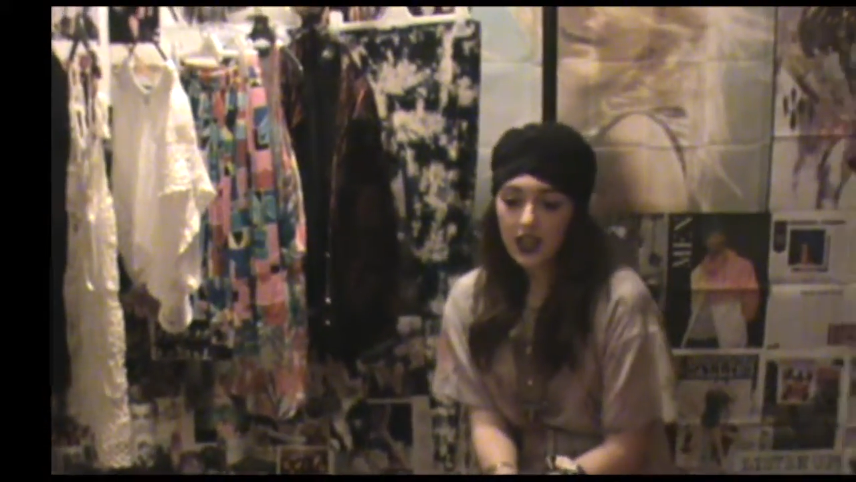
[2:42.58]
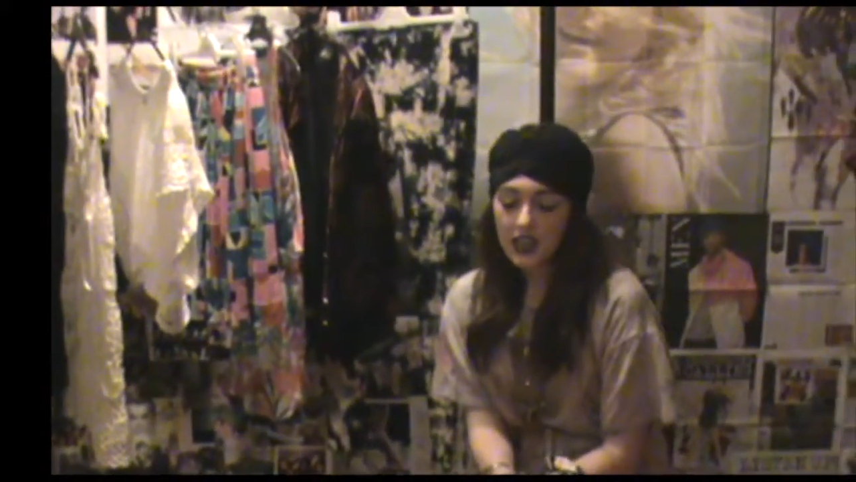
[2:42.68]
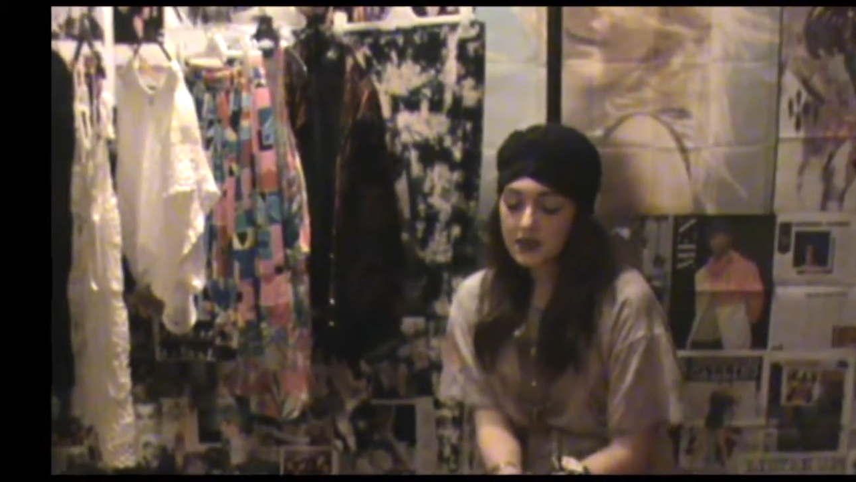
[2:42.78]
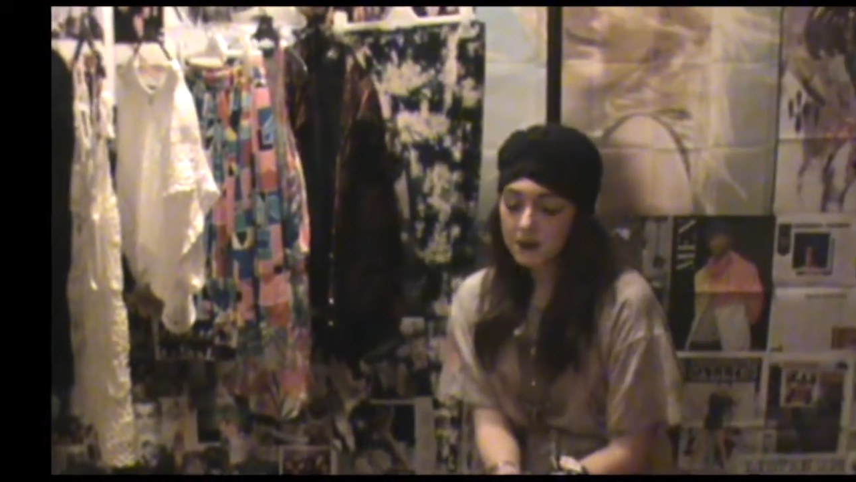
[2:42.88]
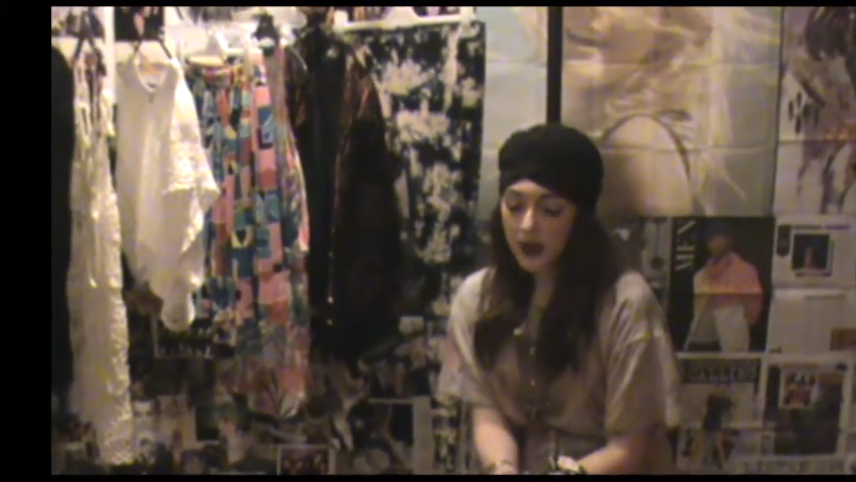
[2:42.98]

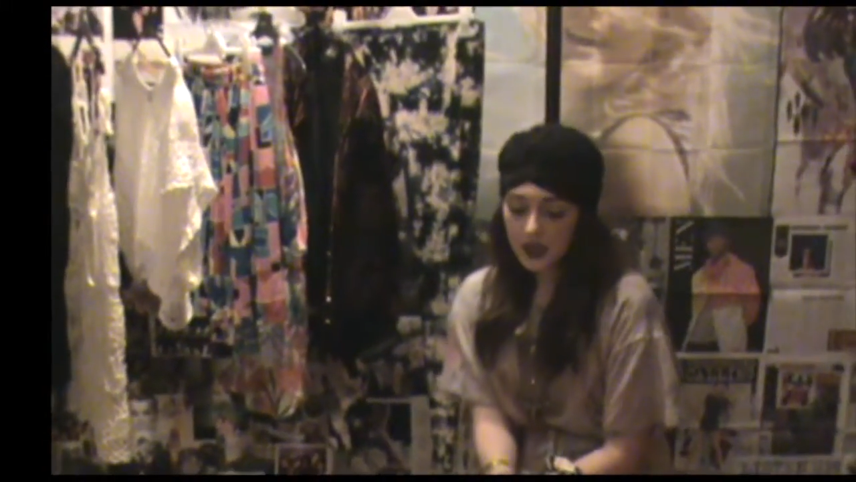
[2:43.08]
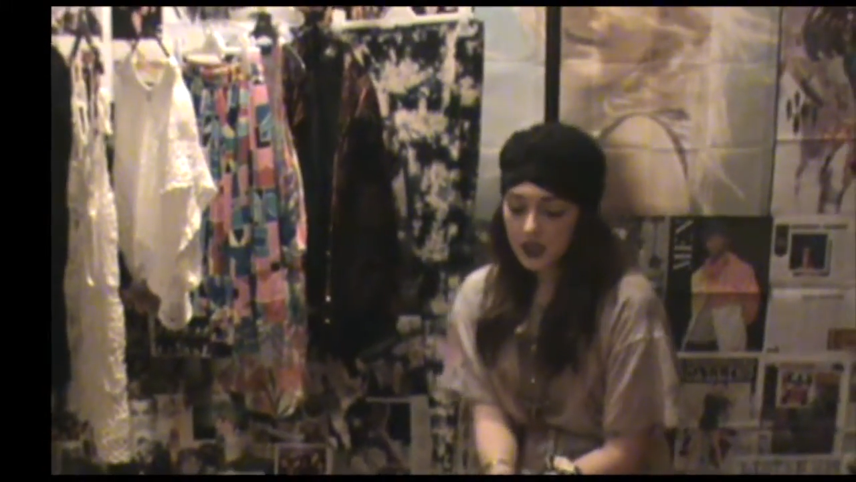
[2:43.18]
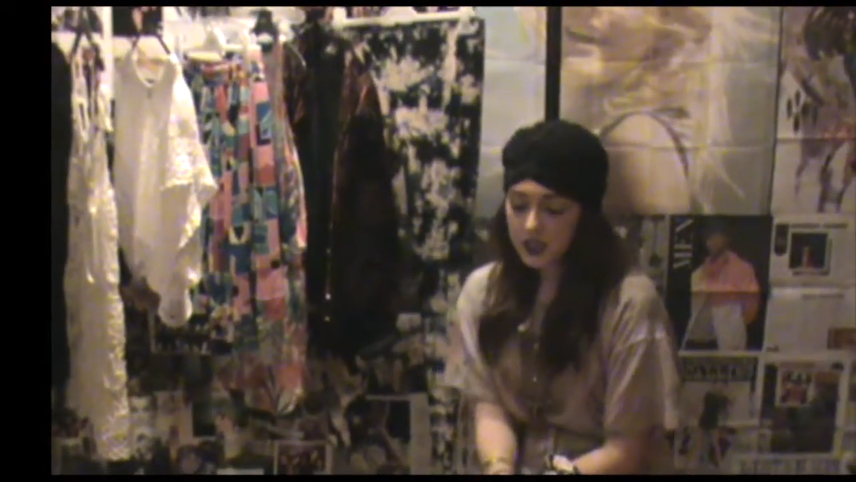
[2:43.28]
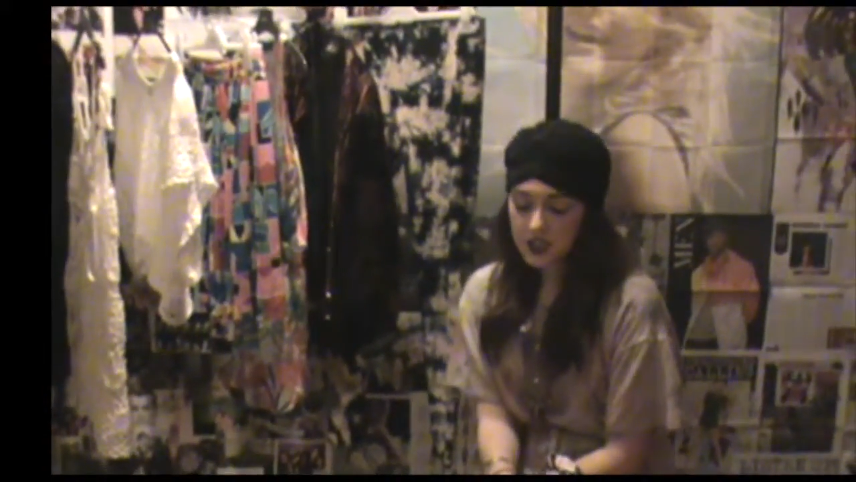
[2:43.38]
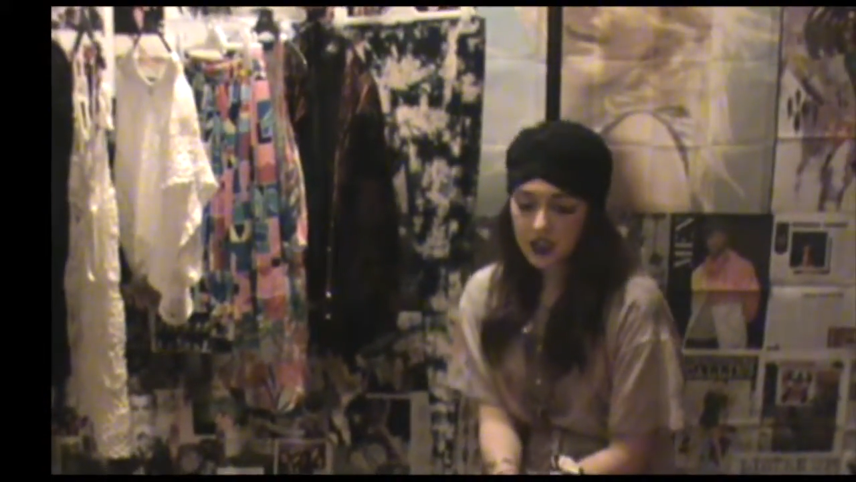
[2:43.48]
He's mainly
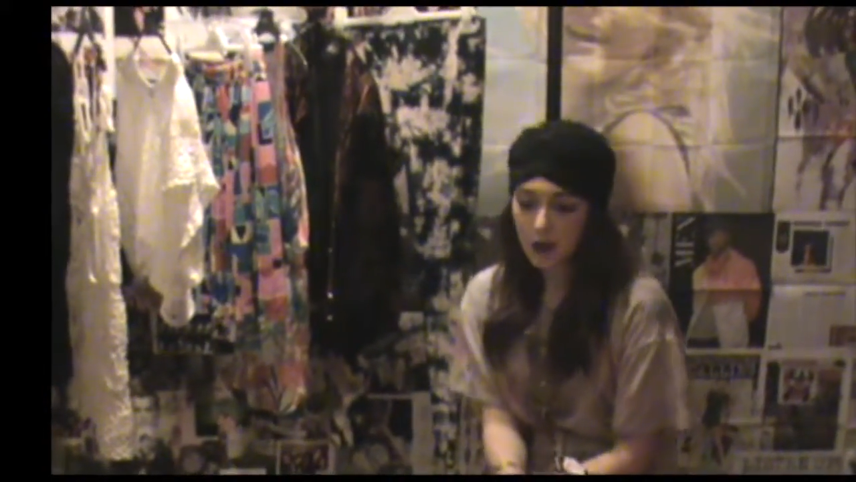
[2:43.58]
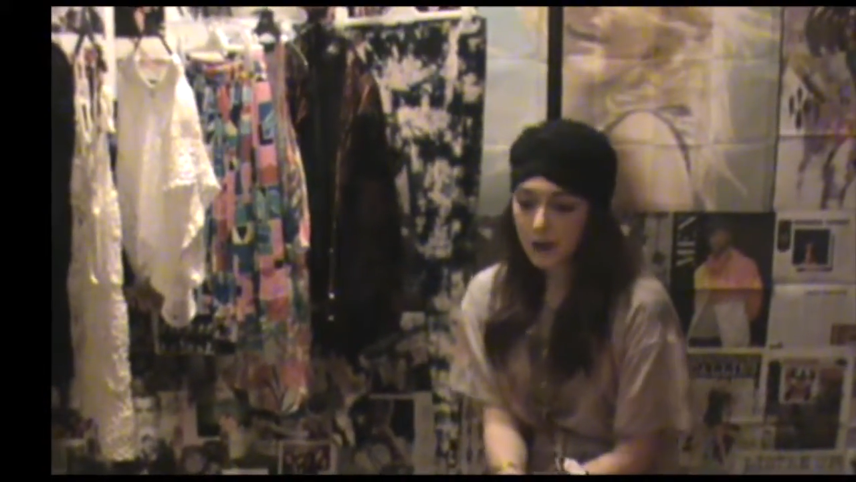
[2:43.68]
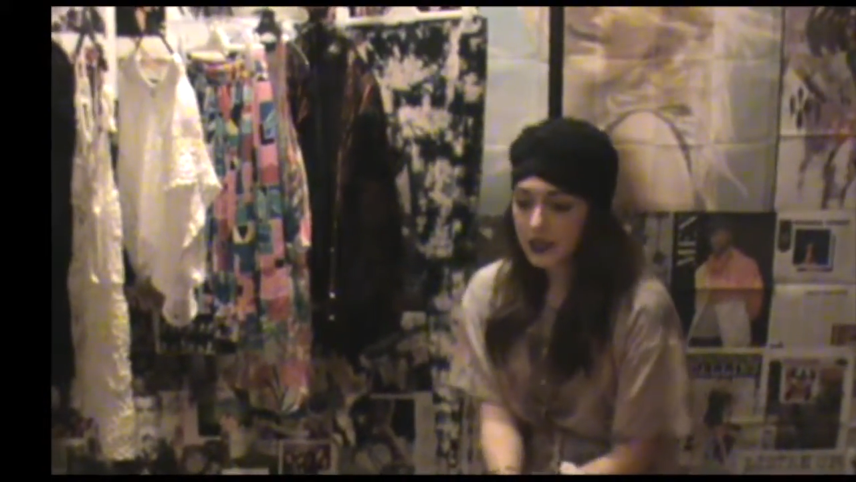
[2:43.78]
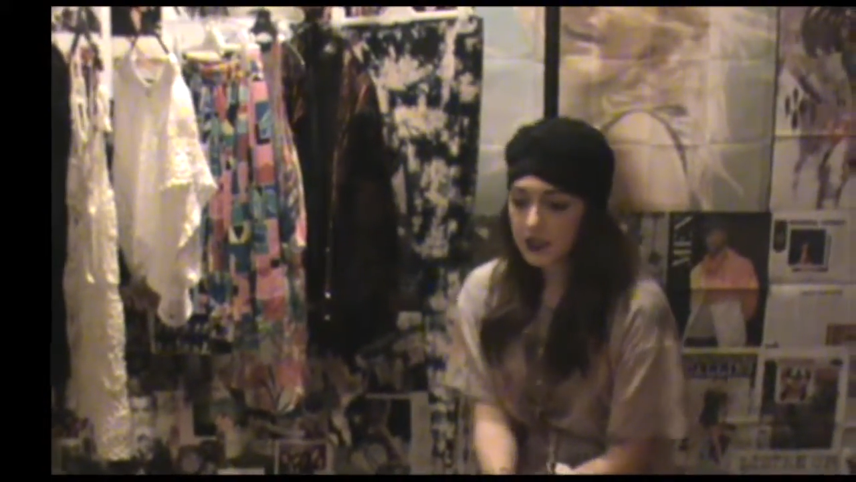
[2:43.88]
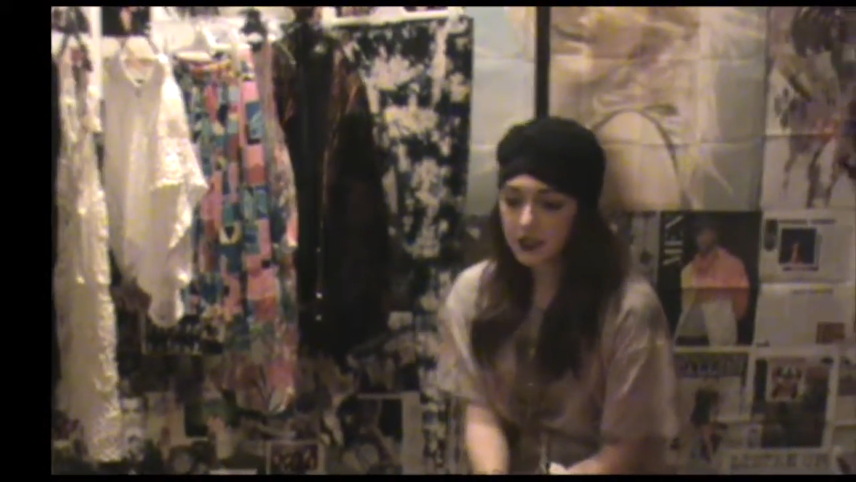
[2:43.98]
just told me to